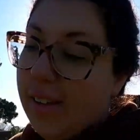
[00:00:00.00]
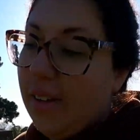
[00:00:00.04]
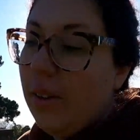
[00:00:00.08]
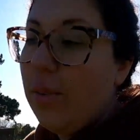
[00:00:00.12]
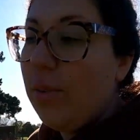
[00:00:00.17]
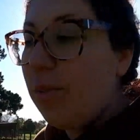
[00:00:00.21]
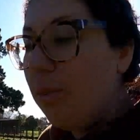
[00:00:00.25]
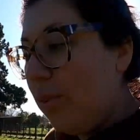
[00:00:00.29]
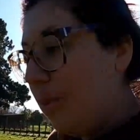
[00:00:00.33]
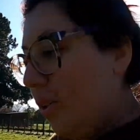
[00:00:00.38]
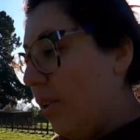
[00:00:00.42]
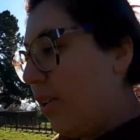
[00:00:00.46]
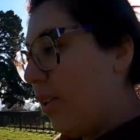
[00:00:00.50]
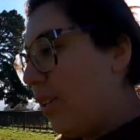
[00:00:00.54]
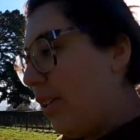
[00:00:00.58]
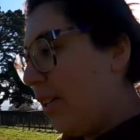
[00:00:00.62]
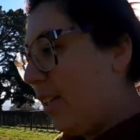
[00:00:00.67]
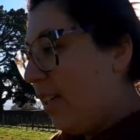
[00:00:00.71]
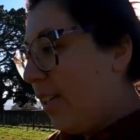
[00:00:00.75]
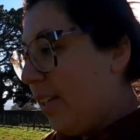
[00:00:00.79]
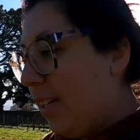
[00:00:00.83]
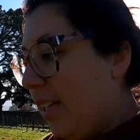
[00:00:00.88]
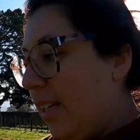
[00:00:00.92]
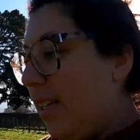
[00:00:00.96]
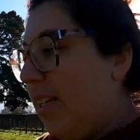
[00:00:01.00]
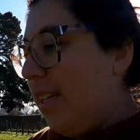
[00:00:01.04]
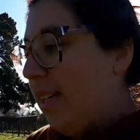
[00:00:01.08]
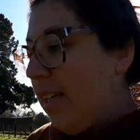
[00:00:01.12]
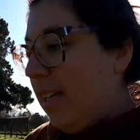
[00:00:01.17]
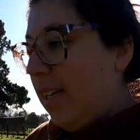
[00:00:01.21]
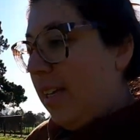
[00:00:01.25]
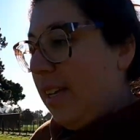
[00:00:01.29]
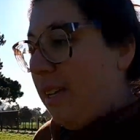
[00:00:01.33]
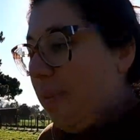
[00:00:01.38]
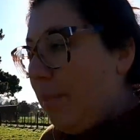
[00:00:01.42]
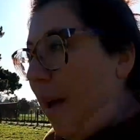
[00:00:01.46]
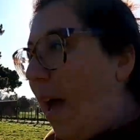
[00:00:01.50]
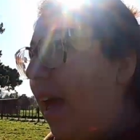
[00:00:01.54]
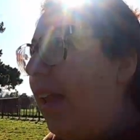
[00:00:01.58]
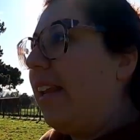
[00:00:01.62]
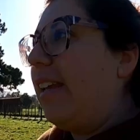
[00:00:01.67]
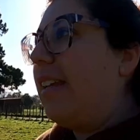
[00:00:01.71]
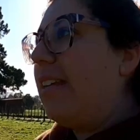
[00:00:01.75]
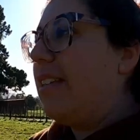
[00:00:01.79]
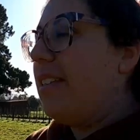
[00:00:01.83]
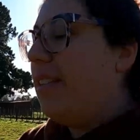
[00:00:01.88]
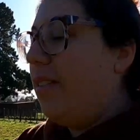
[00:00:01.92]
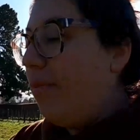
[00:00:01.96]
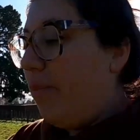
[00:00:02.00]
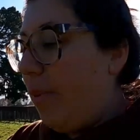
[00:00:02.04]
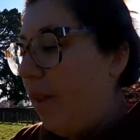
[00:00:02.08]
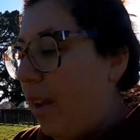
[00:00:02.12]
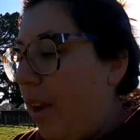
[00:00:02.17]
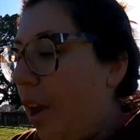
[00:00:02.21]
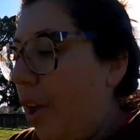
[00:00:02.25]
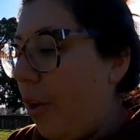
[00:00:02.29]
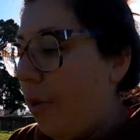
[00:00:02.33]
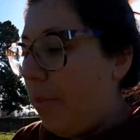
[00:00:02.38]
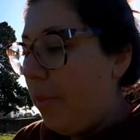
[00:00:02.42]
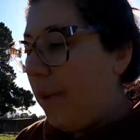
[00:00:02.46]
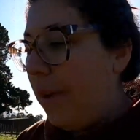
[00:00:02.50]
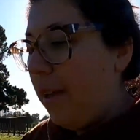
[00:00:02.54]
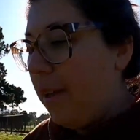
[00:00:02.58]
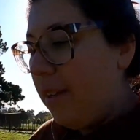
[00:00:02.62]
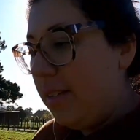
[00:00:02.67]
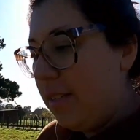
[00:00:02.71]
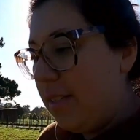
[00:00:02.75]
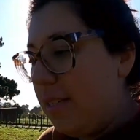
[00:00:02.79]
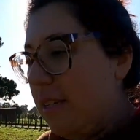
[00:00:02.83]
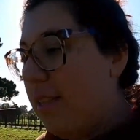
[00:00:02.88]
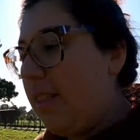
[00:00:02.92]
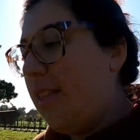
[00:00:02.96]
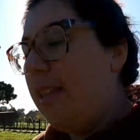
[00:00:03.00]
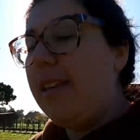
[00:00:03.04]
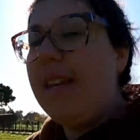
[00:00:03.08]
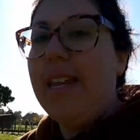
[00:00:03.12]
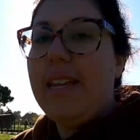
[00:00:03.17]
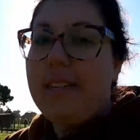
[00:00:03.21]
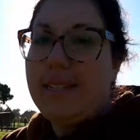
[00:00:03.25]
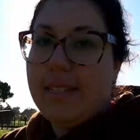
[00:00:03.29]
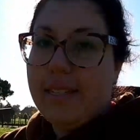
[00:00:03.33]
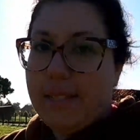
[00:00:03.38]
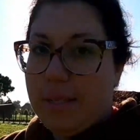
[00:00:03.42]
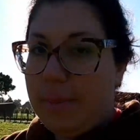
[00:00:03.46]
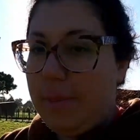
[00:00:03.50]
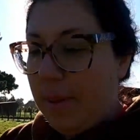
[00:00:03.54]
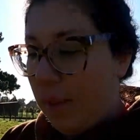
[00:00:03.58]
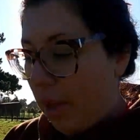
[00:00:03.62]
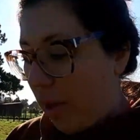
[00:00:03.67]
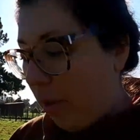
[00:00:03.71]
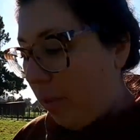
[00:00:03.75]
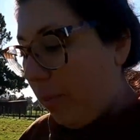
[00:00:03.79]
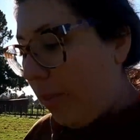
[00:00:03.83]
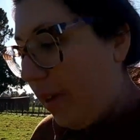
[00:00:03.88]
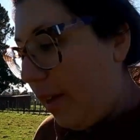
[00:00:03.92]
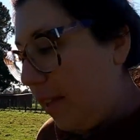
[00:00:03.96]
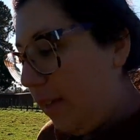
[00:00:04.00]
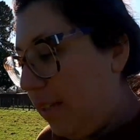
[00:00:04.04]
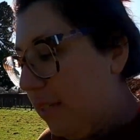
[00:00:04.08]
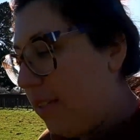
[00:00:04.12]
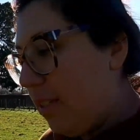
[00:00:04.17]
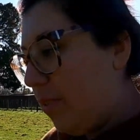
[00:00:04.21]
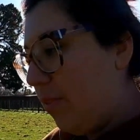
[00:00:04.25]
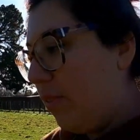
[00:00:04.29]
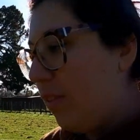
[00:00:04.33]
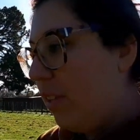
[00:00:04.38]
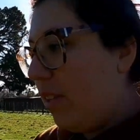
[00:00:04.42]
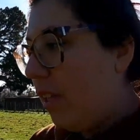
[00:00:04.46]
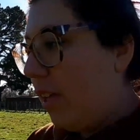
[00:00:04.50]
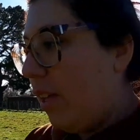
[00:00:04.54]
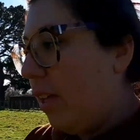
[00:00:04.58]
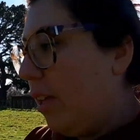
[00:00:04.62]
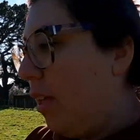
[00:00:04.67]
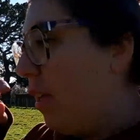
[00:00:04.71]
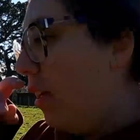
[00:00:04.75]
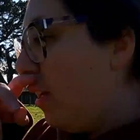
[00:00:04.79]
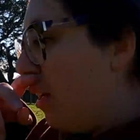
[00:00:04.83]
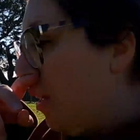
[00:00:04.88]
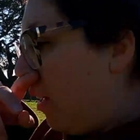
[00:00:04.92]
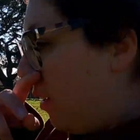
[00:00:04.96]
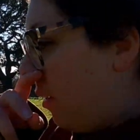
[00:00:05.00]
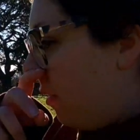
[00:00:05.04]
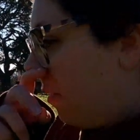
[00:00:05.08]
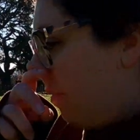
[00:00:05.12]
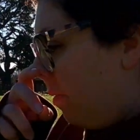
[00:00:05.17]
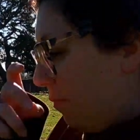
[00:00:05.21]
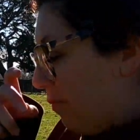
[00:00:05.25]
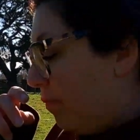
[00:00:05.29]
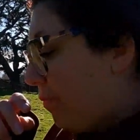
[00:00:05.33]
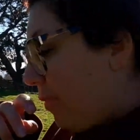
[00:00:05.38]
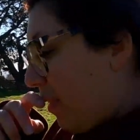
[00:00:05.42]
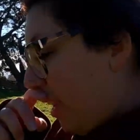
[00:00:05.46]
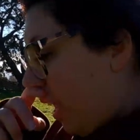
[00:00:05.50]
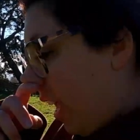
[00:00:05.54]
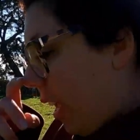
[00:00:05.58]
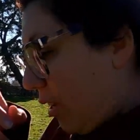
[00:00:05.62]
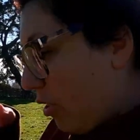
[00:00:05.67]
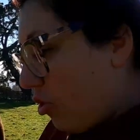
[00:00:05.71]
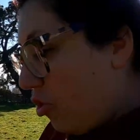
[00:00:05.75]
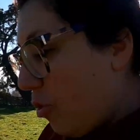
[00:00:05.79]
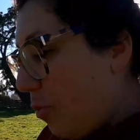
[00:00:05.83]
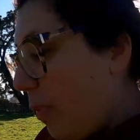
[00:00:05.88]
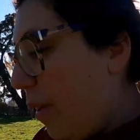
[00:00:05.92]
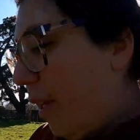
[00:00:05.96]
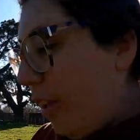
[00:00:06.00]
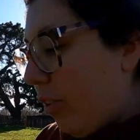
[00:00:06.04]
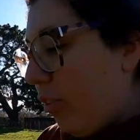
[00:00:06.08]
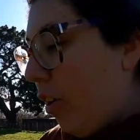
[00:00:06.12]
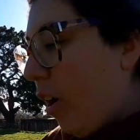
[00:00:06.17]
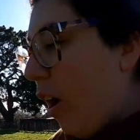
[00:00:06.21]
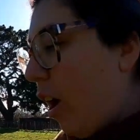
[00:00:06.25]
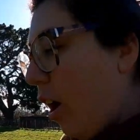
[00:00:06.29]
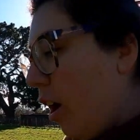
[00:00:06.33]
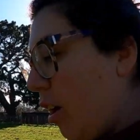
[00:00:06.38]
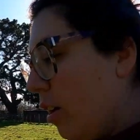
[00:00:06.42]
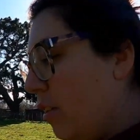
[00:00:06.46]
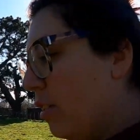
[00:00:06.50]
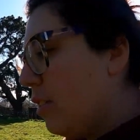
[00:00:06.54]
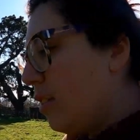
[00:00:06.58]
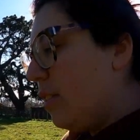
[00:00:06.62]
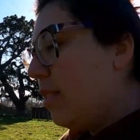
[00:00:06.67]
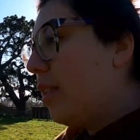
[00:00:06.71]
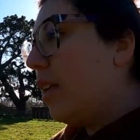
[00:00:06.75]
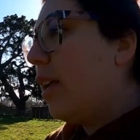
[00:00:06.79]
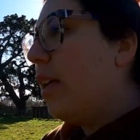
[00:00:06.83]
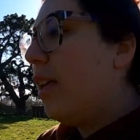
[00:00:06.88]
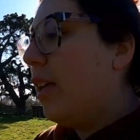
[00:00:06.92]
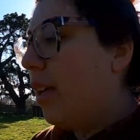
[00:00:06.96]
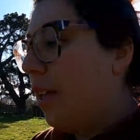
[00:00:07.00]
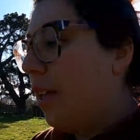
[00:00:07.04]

all paddocks have been opened that needed to be opened for the extra bit of grass.